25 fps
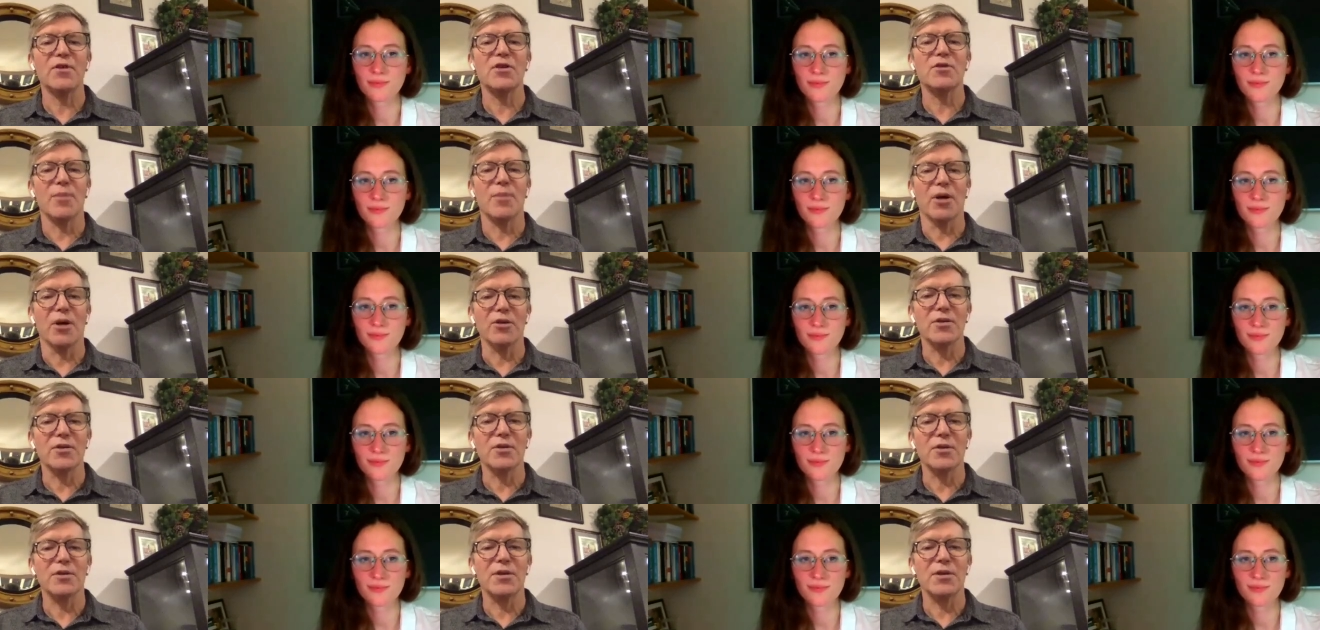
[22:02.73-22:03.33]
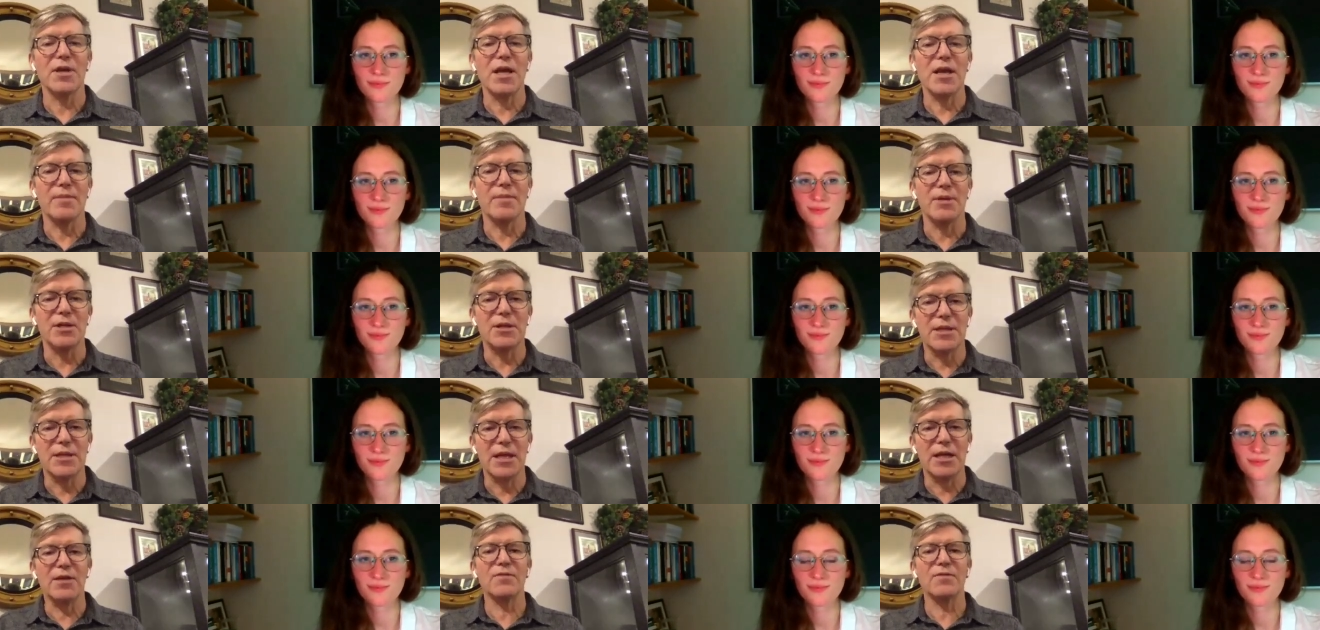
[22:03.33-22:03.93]
Speaker 1: is much the same.
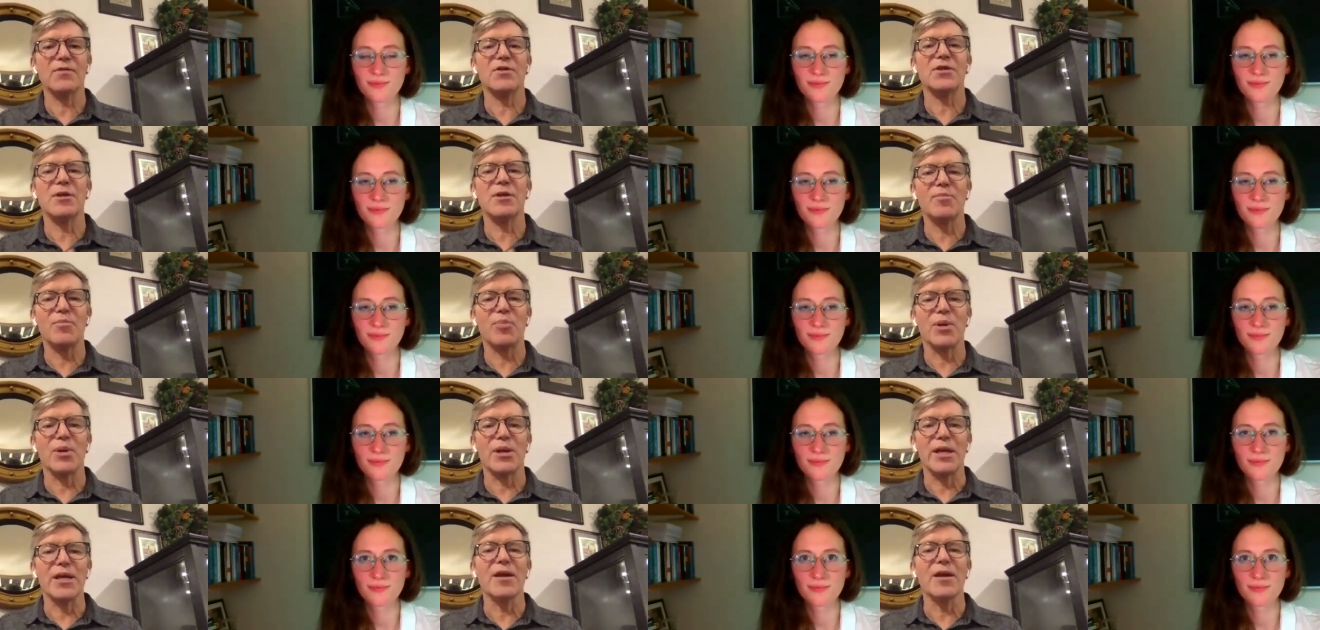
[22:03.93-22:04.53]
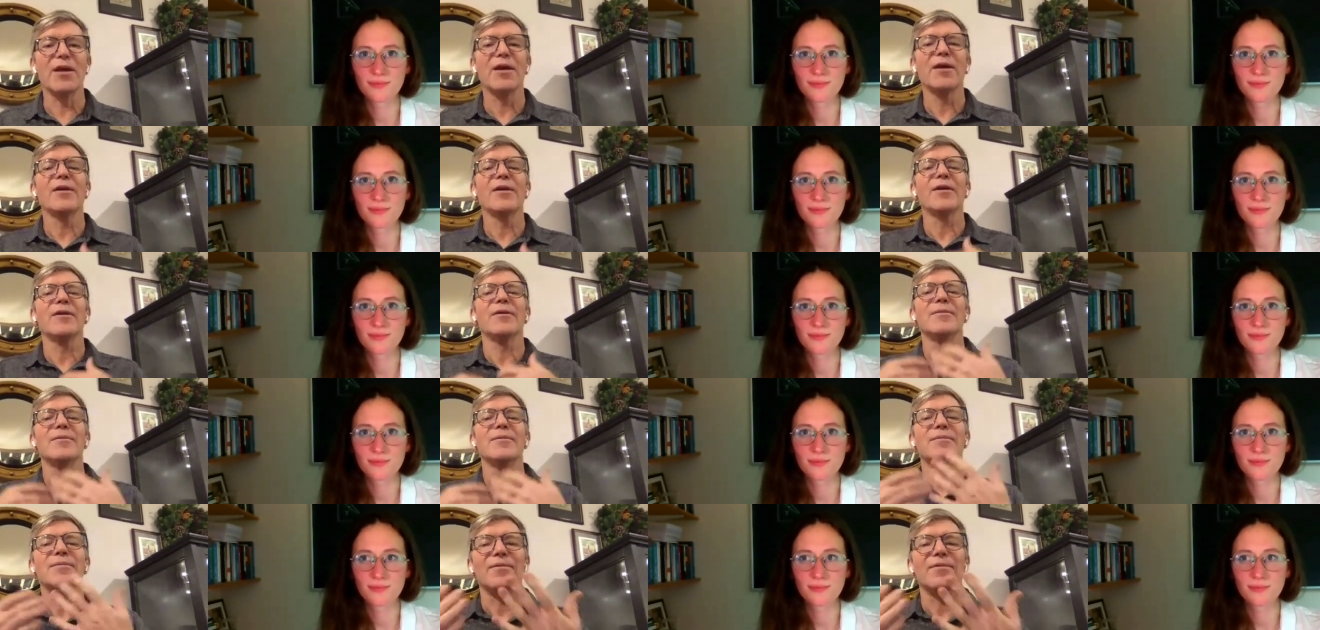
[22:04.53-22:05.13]
Instead of simply
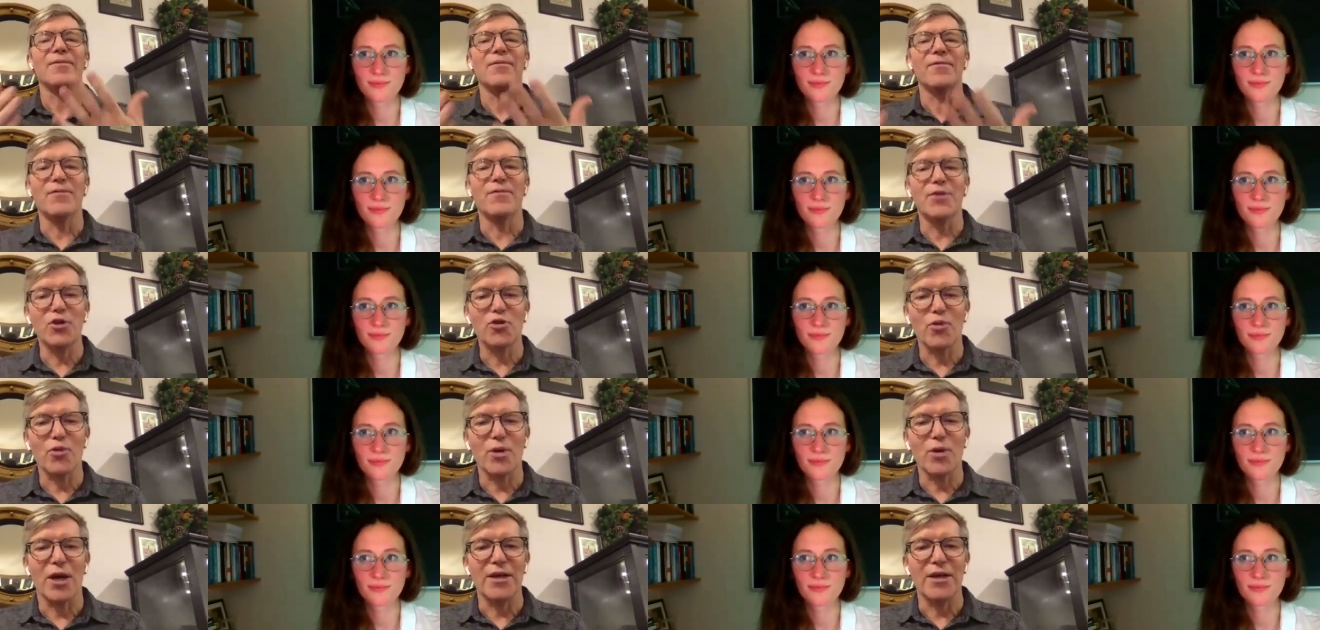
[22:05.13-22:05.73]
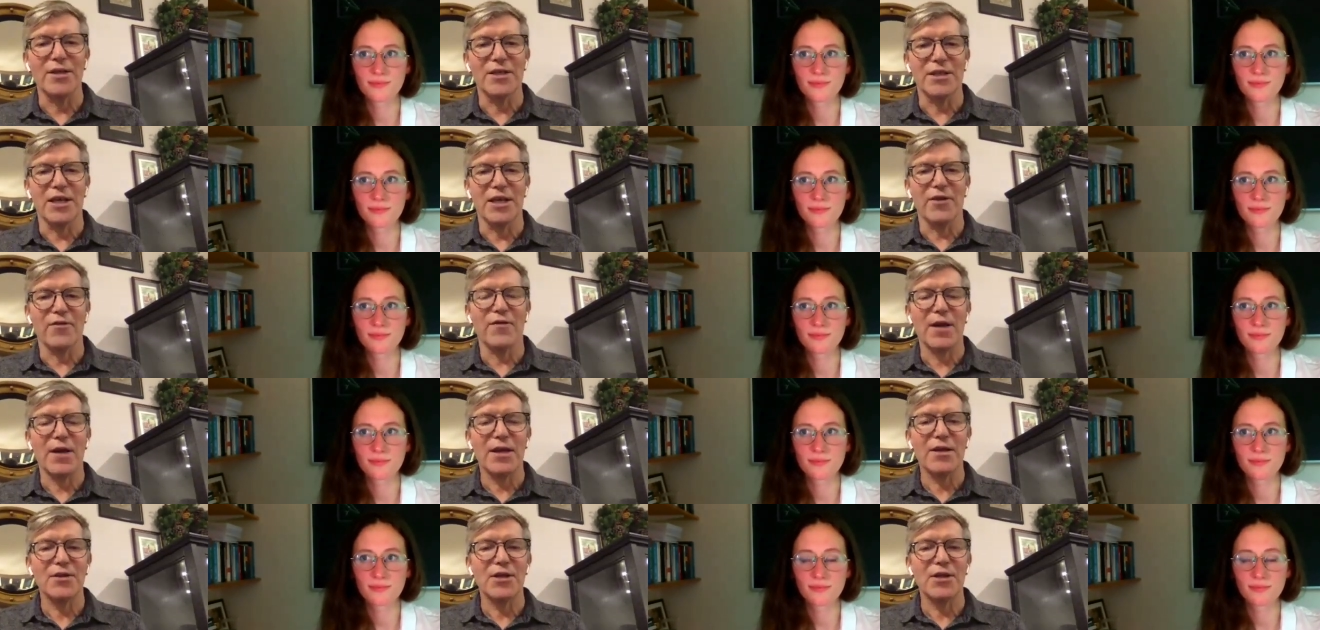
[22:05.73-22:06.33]
visualizing a
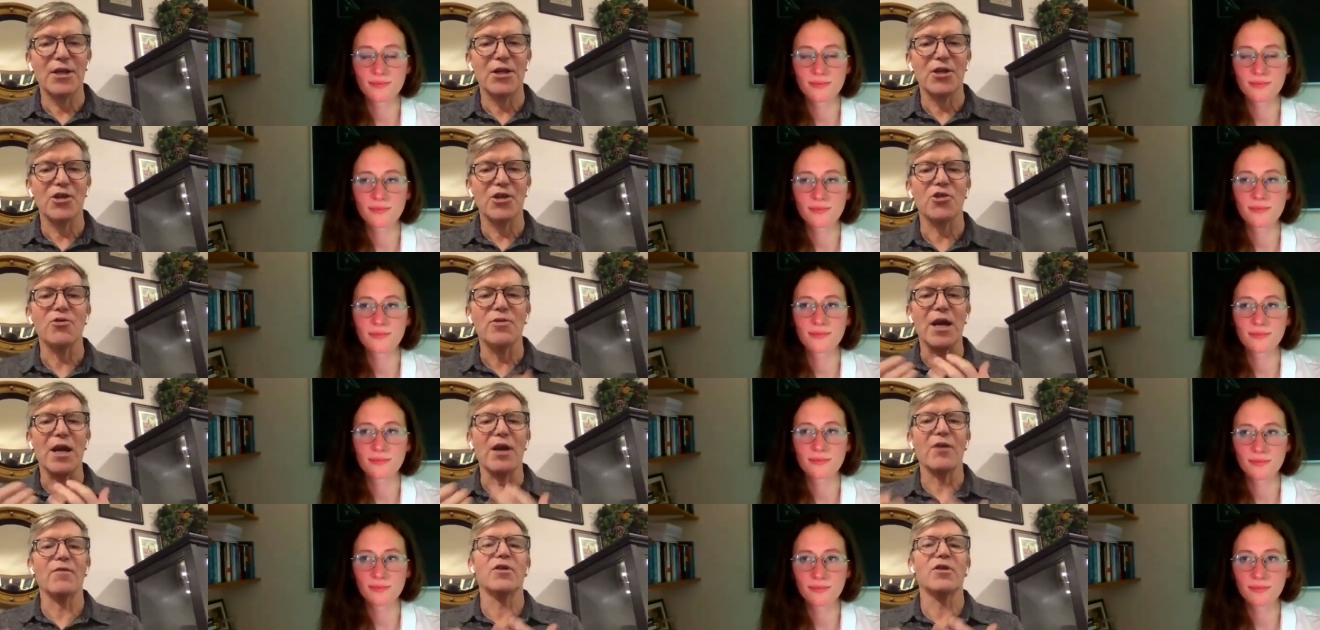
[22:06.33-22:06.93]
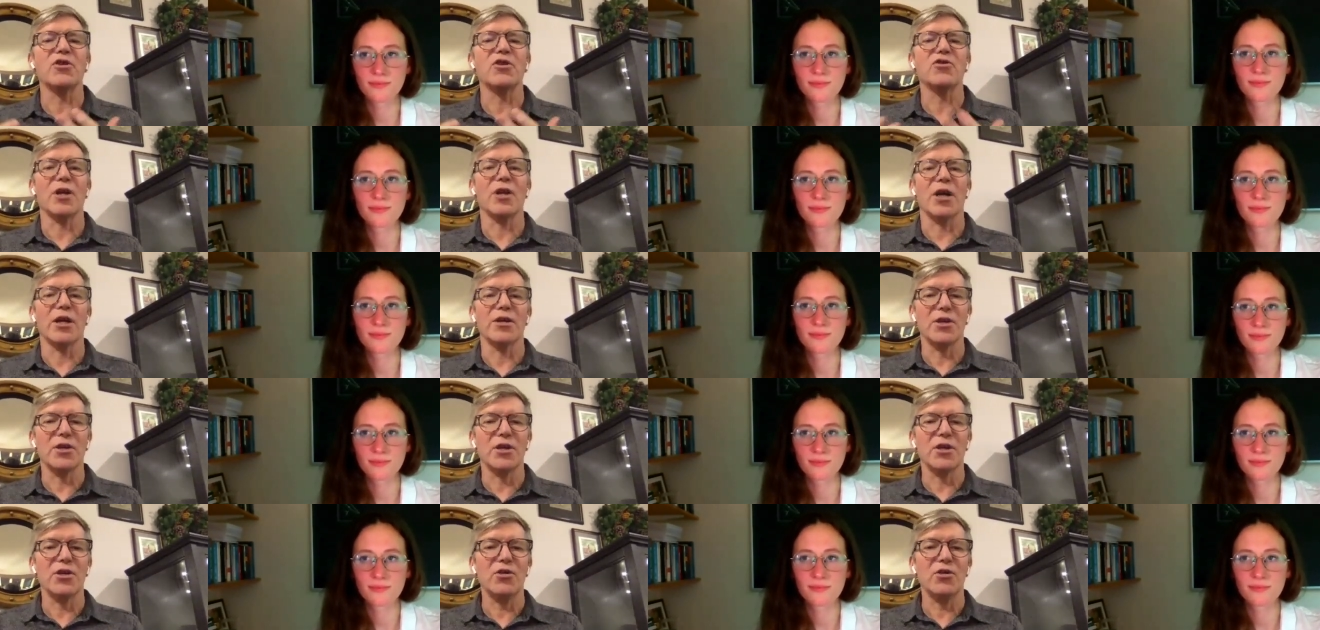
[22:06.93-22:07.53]
facet, you now
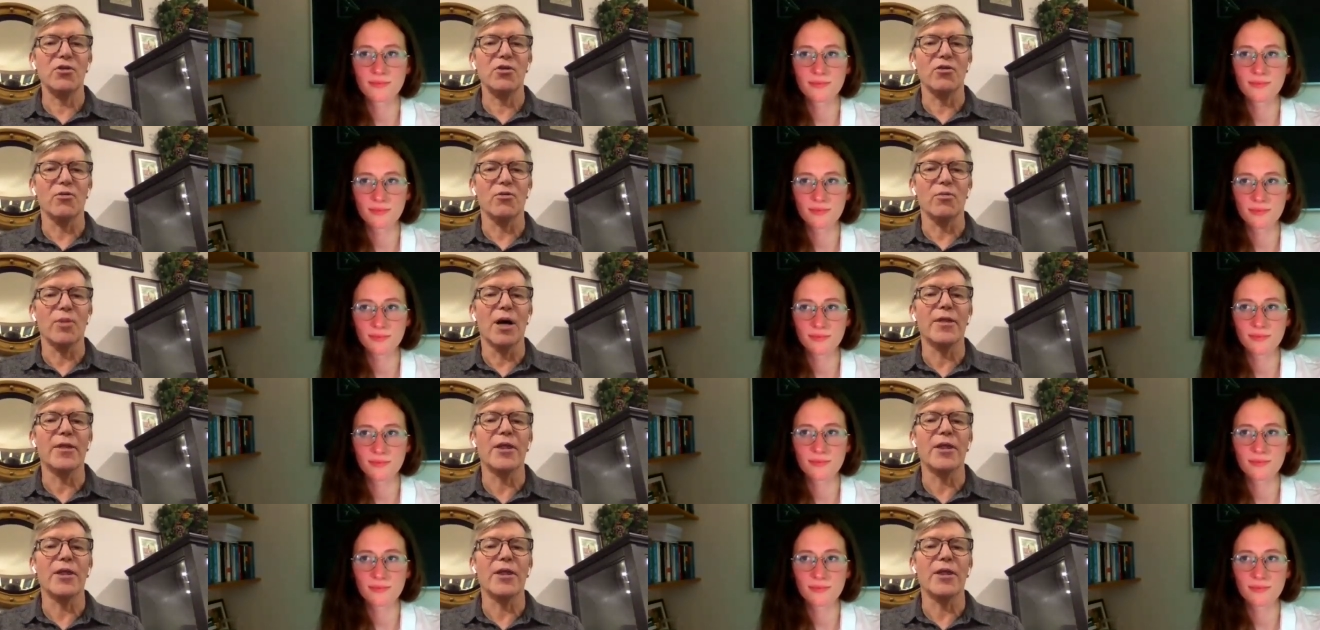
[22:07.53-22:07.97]
visualize a cube.